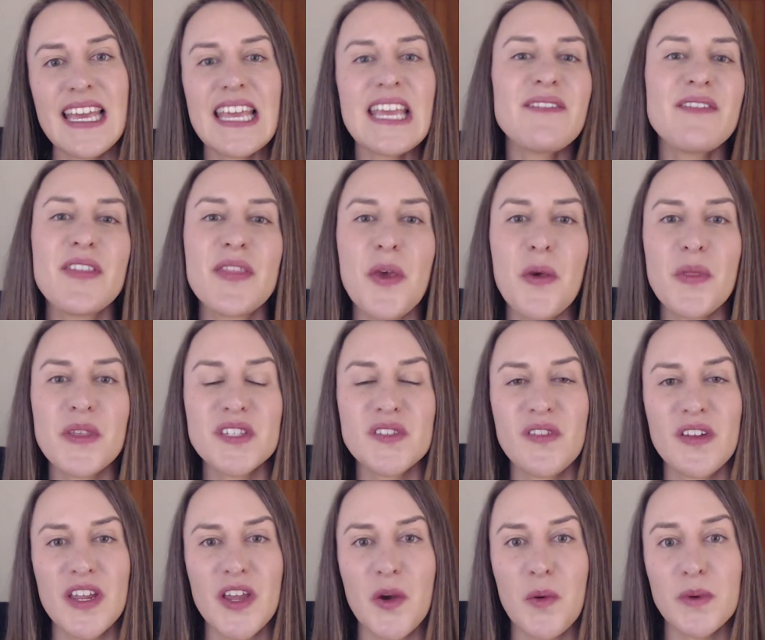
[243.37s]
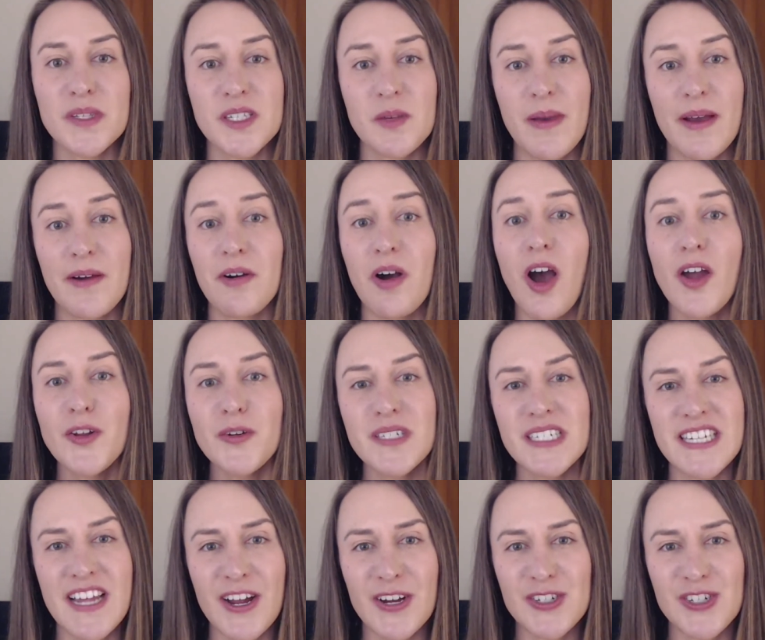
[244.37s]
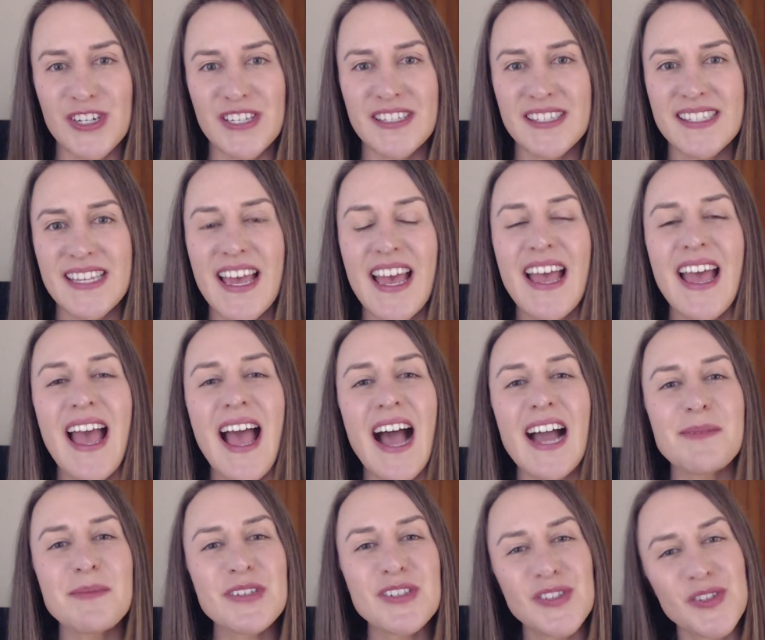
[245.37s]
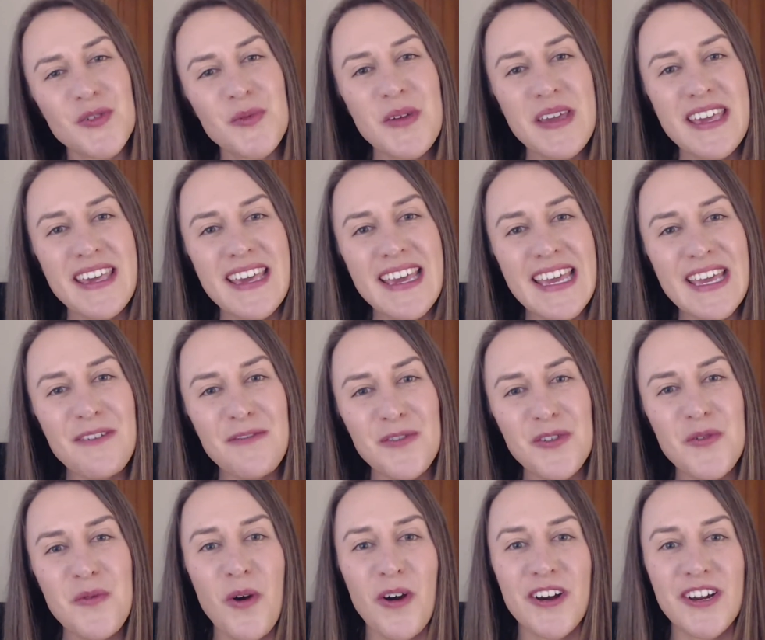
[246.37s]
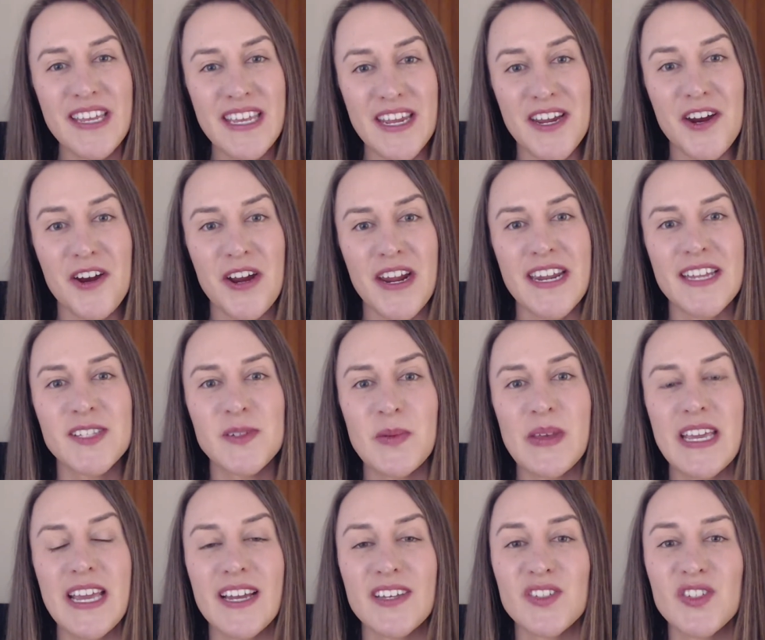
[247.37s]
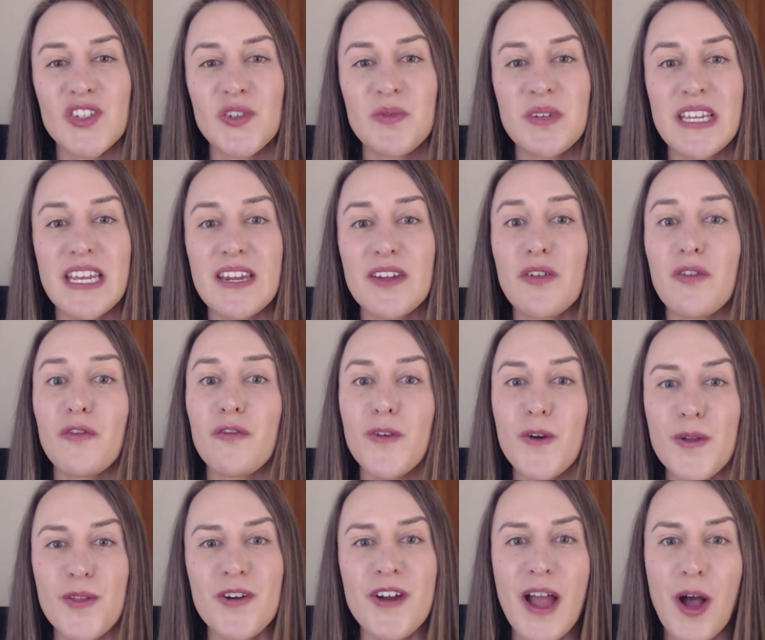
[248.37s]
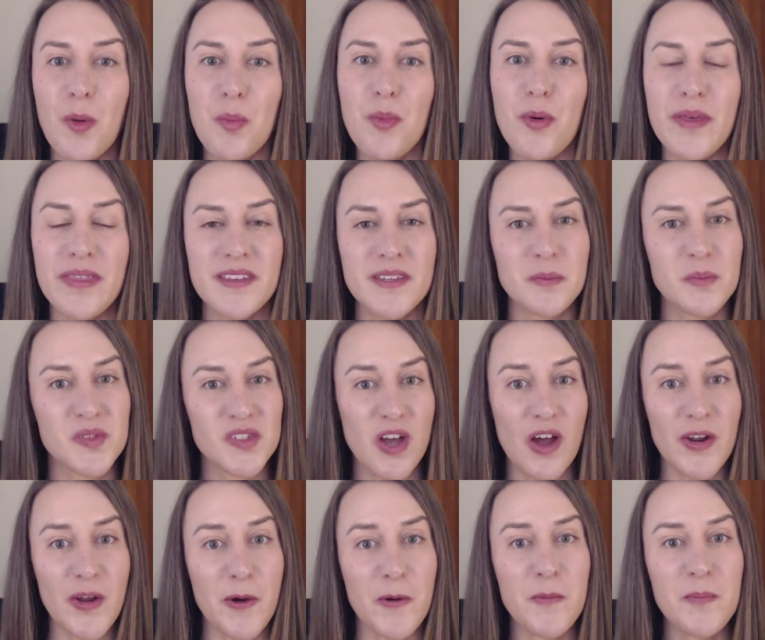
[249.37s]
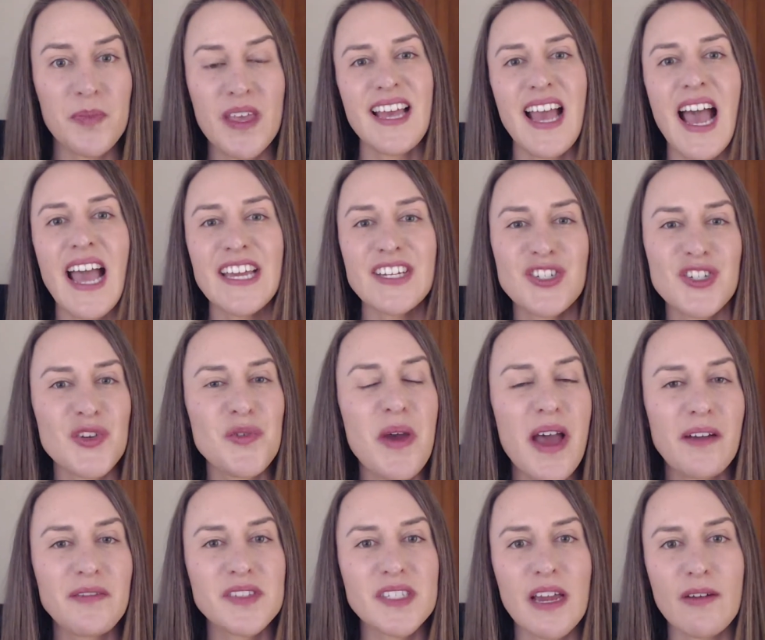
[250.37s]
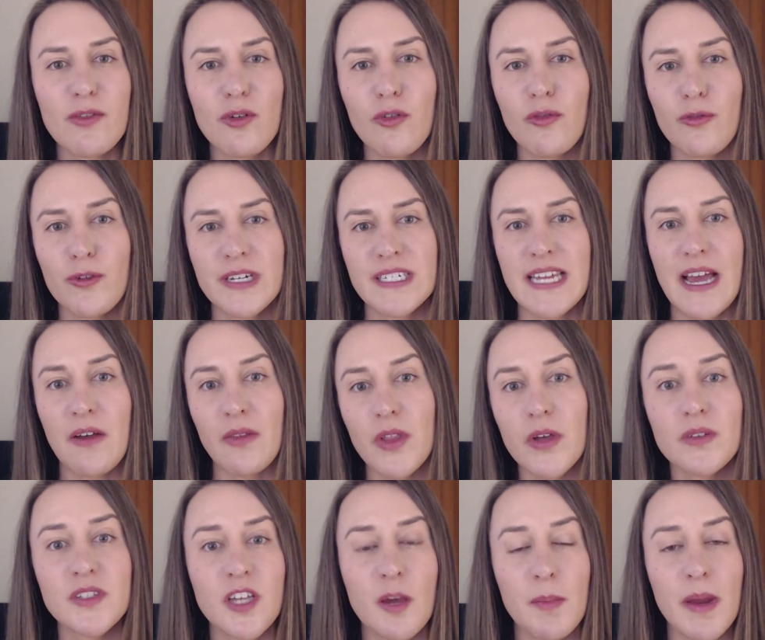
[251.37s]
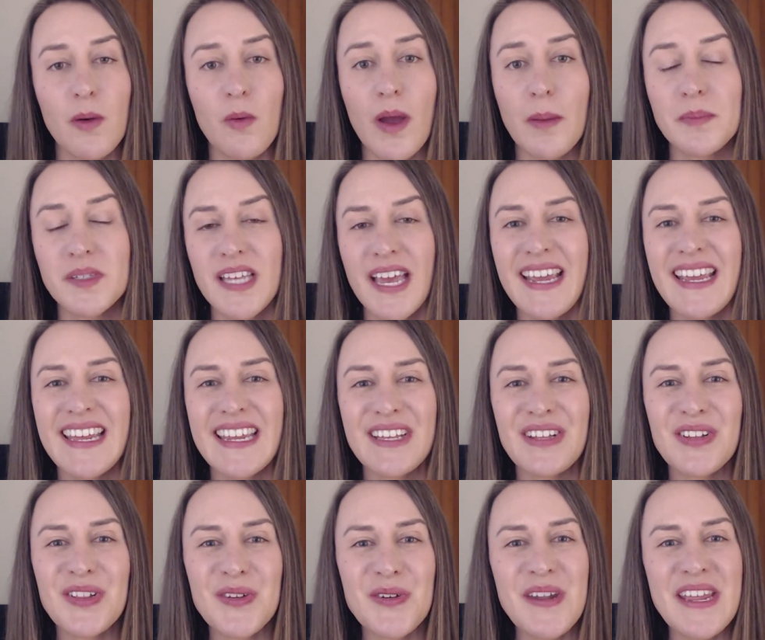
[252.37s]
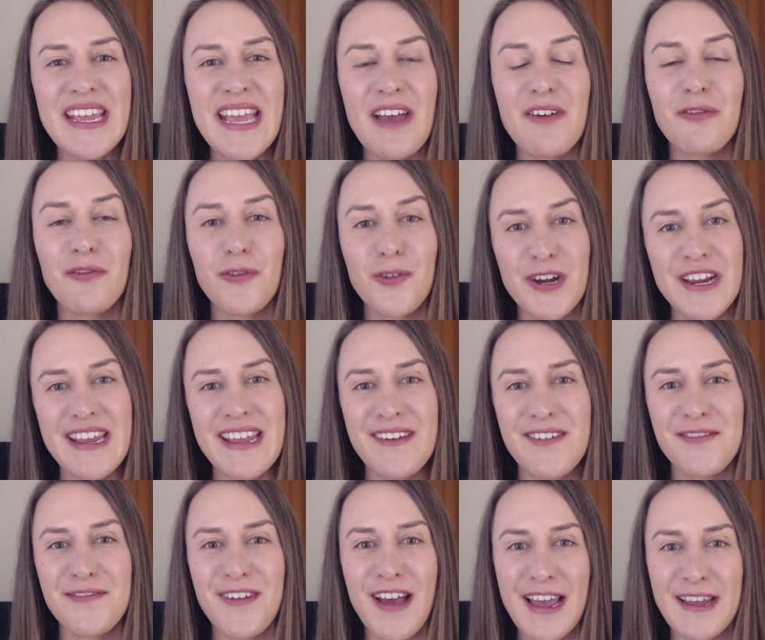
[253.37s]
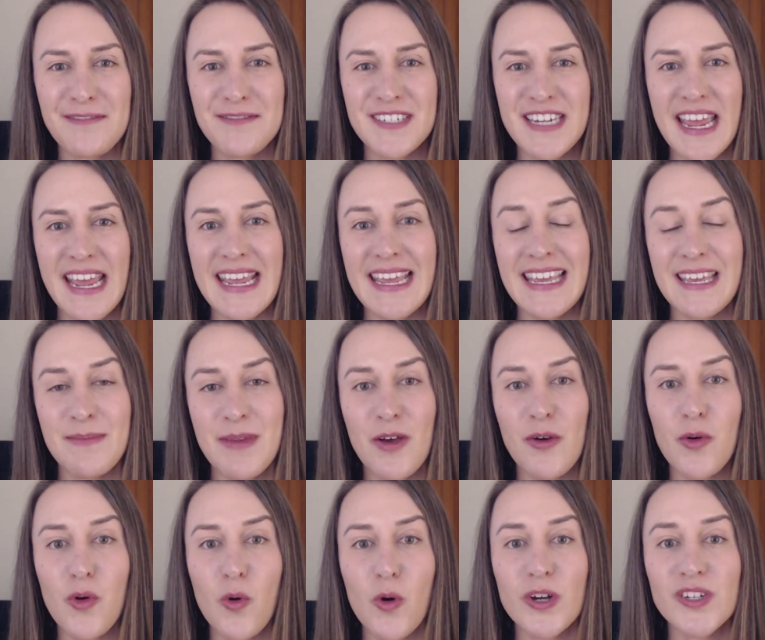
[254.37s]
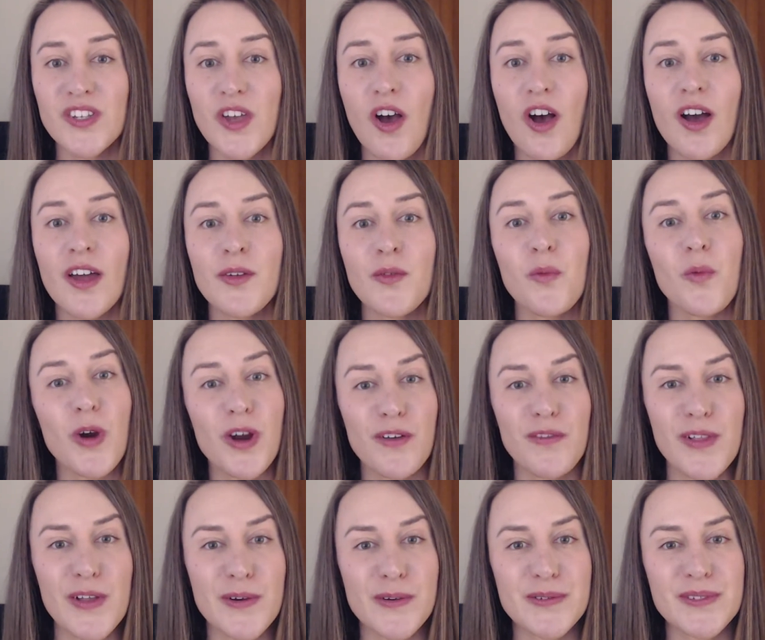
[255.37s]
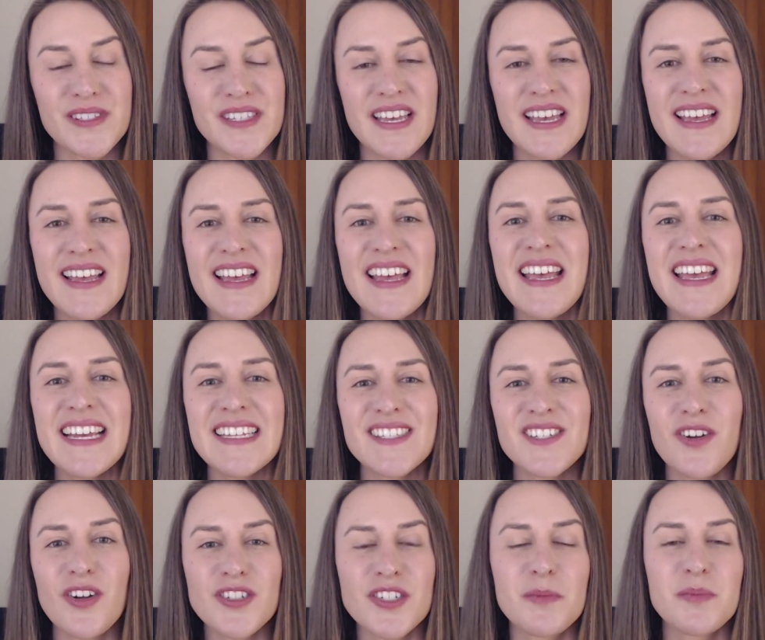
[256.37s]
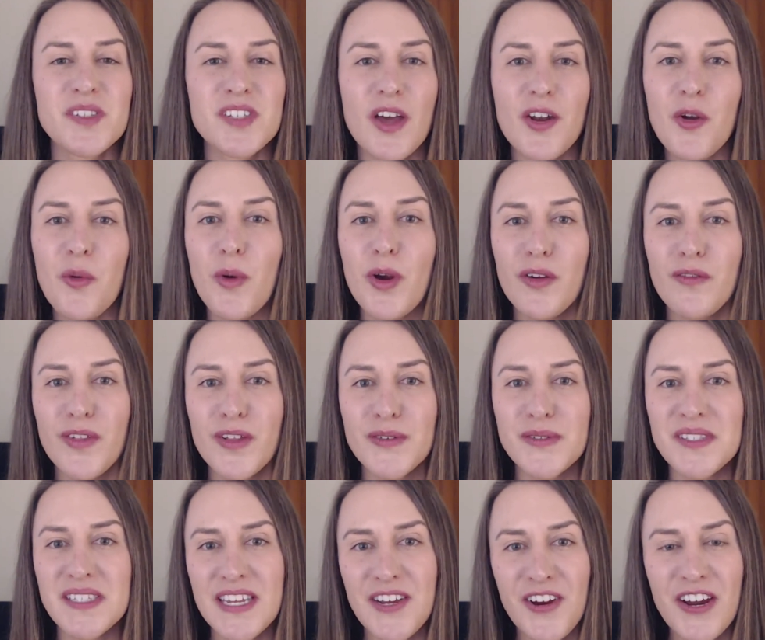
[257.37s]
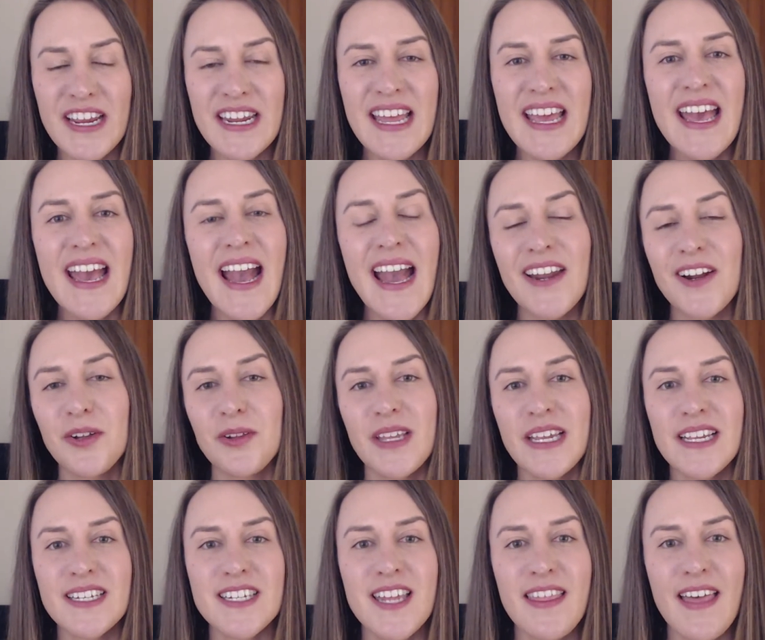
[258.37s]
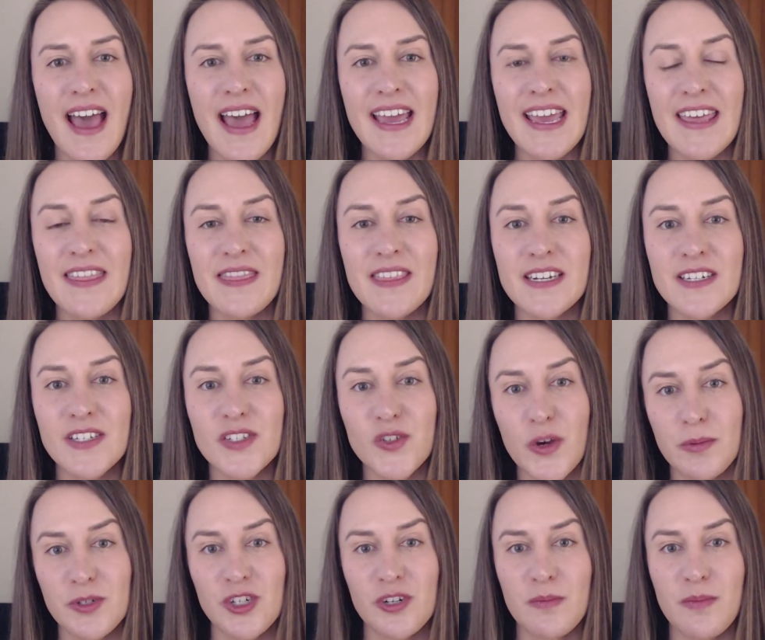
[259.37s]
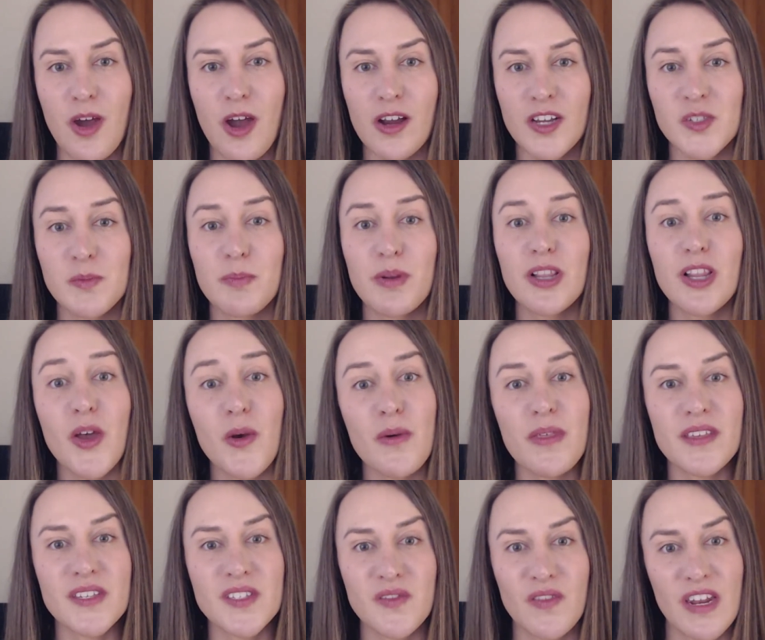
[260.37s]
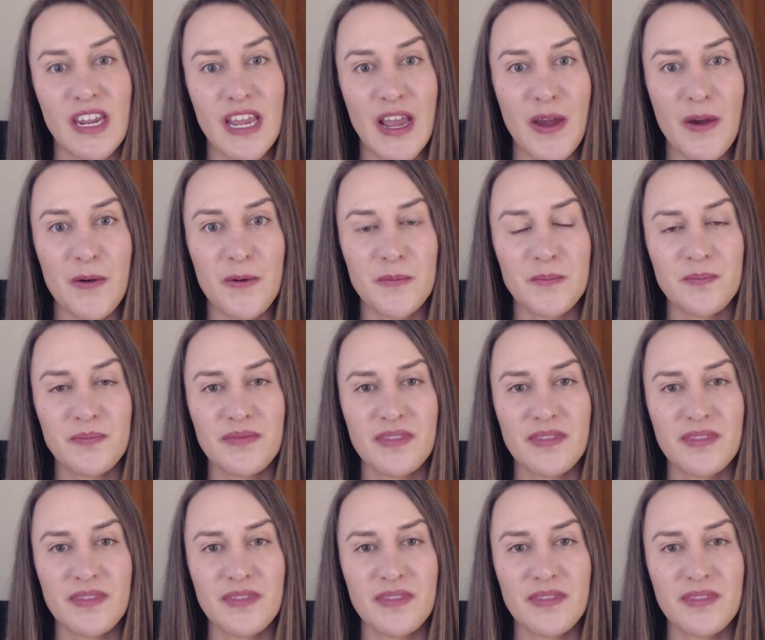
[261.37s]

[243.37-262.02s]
Even though this video was about auto deductions, I'm assuming if you are here, it is because you need further help with Dubsado. I do have several free downloads on my website, including a free 5-day email course on workflows. It's called Dubsado Workflow Secret, and I'll link to that in the description box below this video.